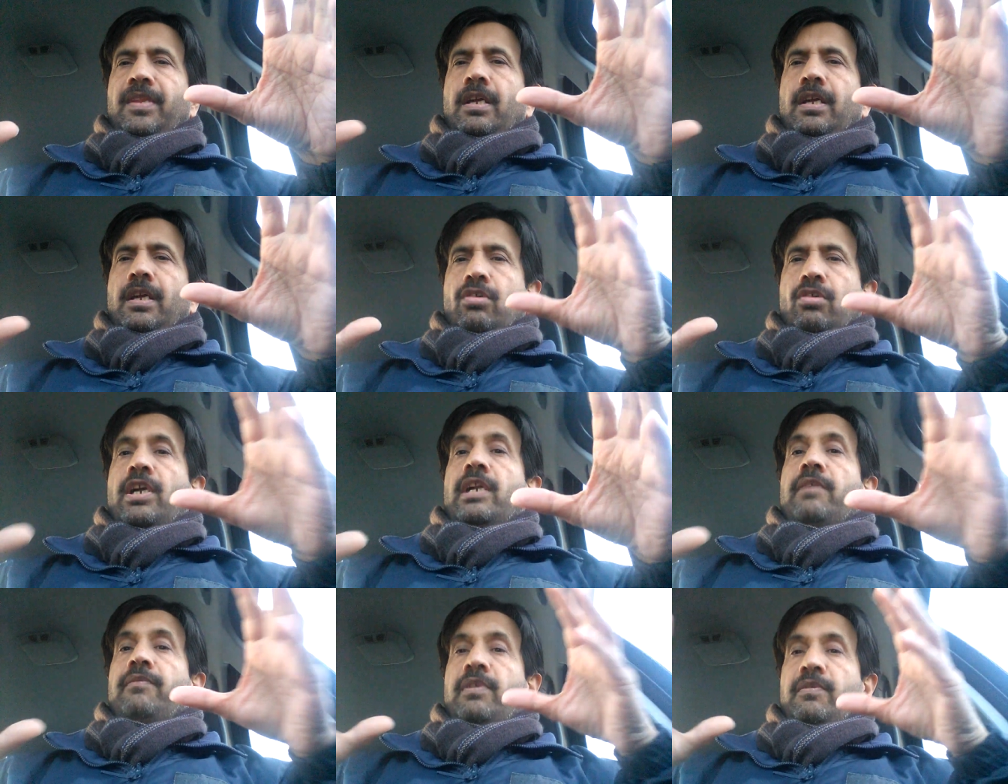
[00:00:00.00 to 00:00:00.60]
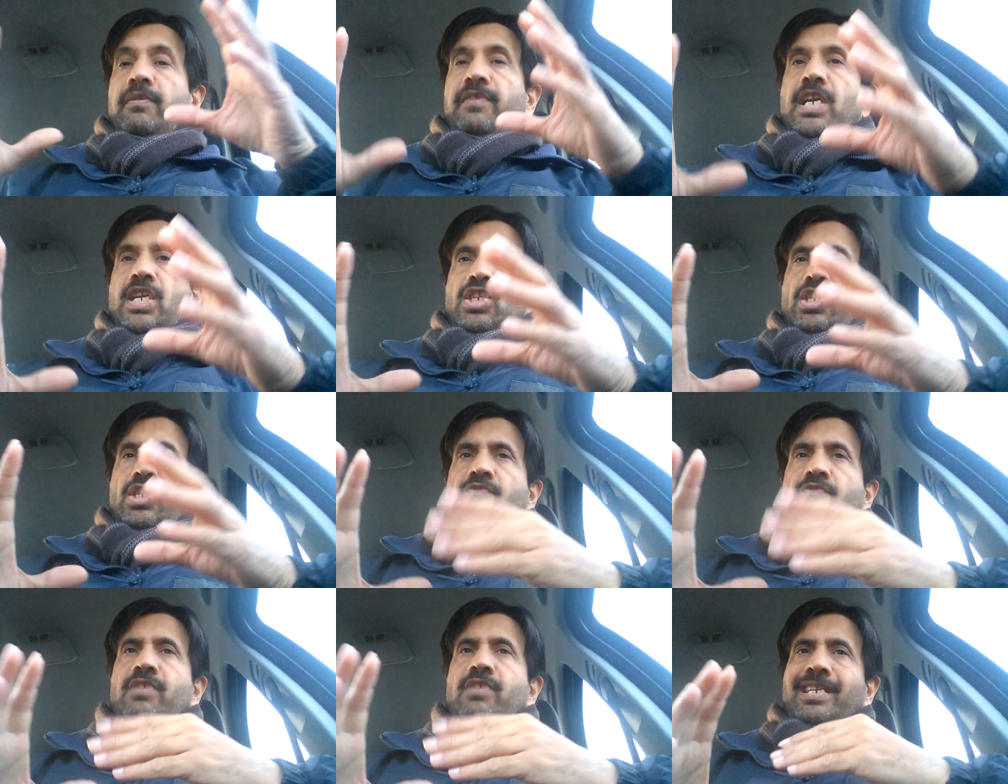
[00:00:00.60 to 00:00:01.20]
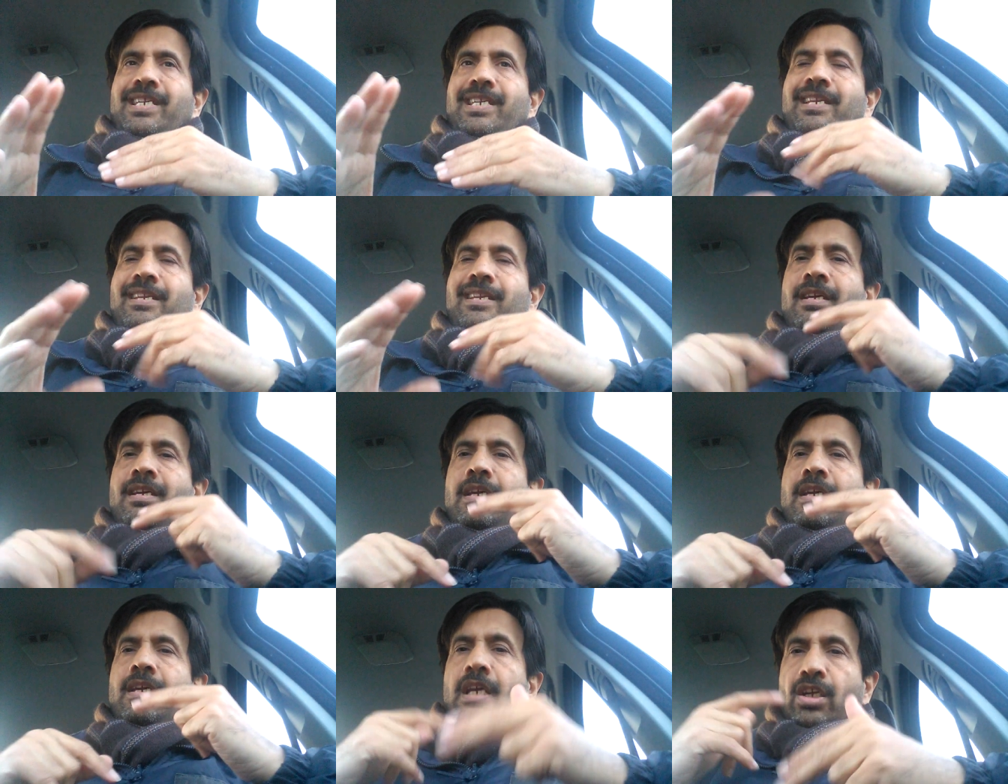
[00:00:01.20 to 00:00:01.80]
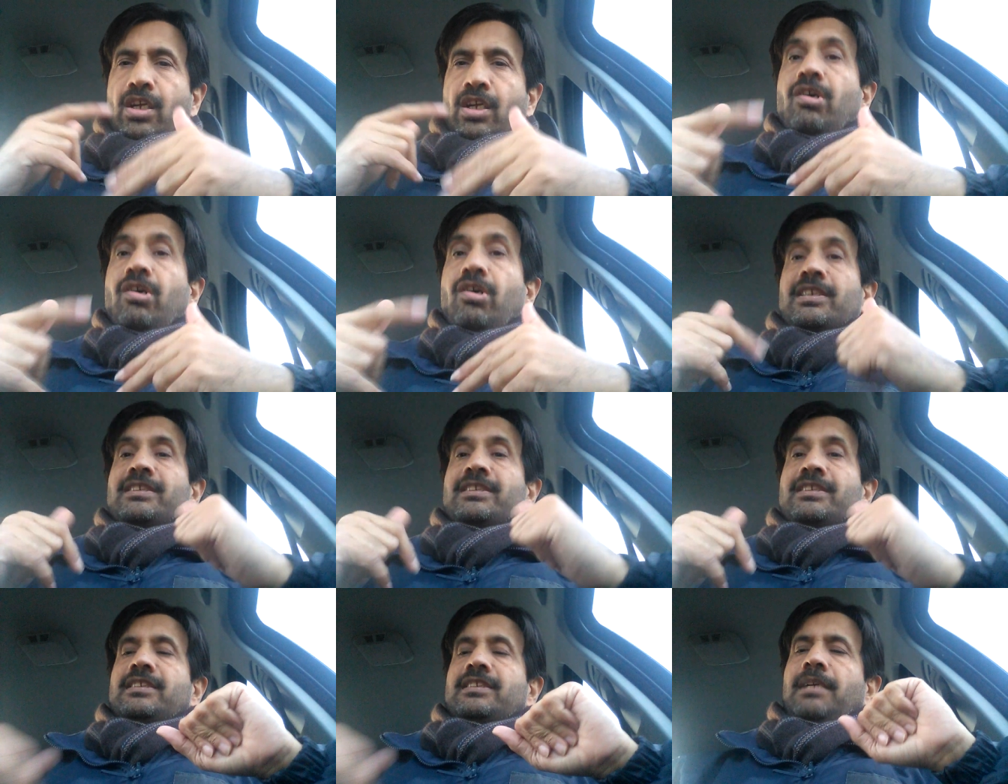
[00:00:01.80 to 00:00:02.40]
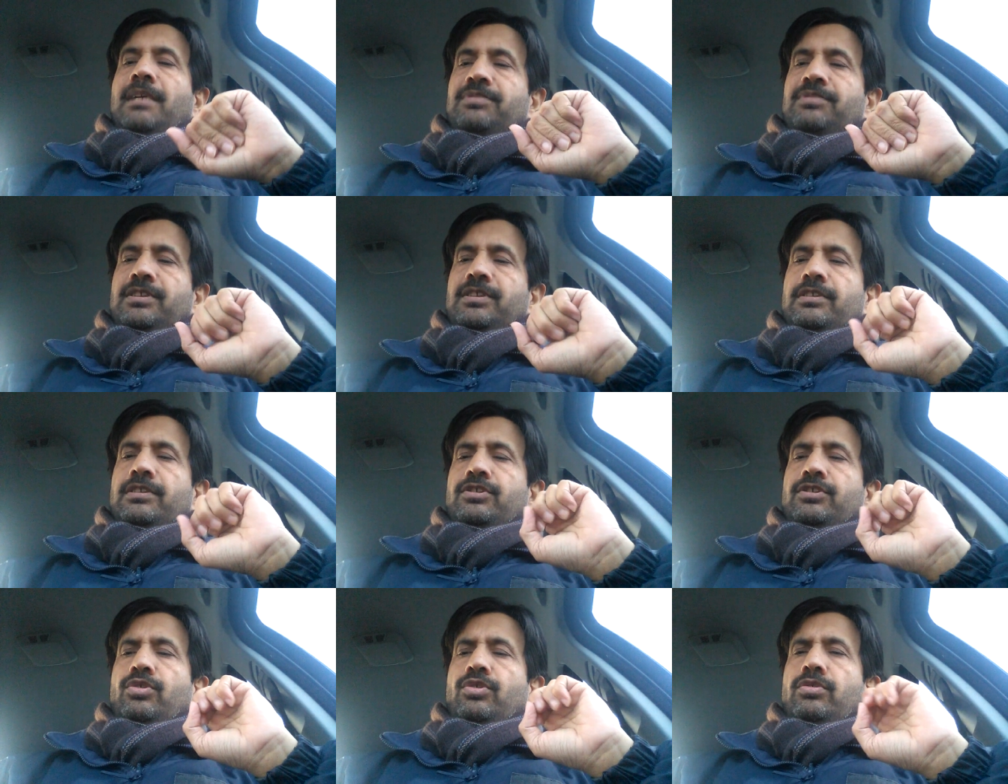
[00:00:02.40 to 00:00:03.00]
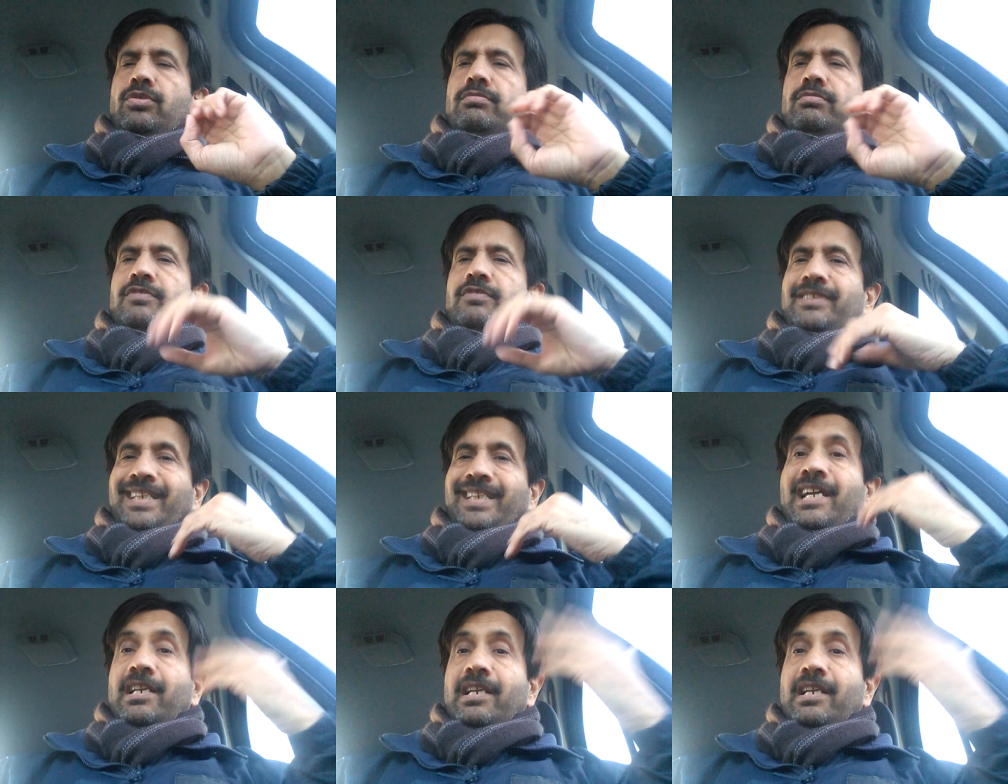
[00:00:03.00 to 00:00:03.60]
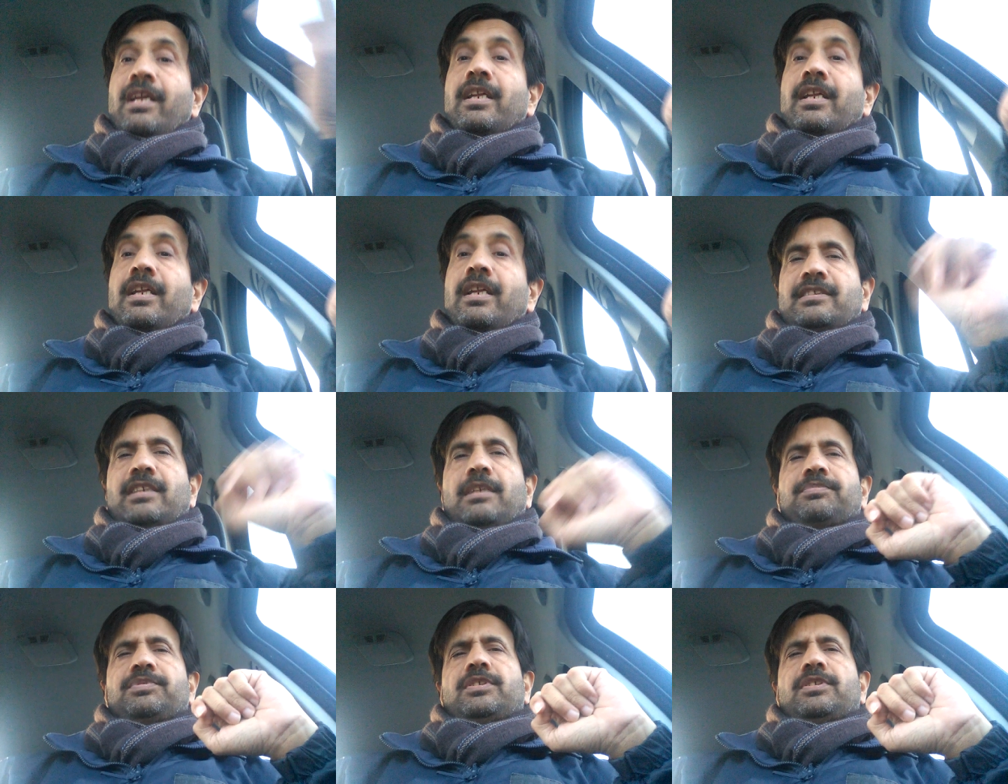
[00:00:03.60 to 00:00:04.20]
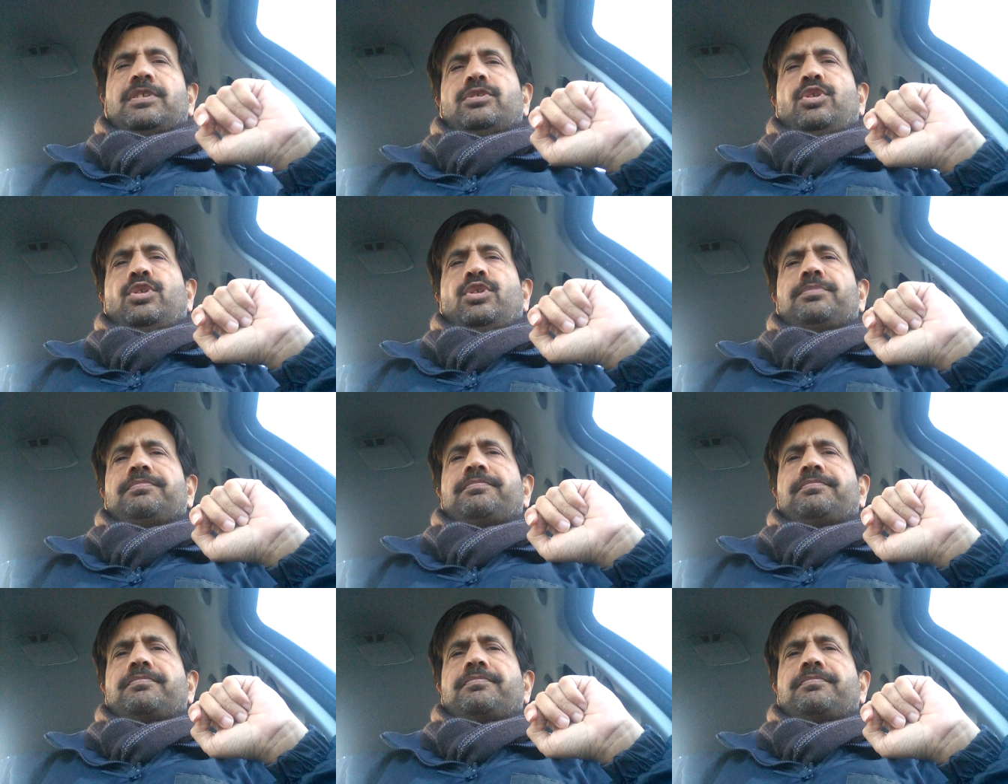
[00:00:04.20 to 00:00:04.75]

uh, kind of infections which can cause the sepsis, you know, they can trigger the sepsis, you know.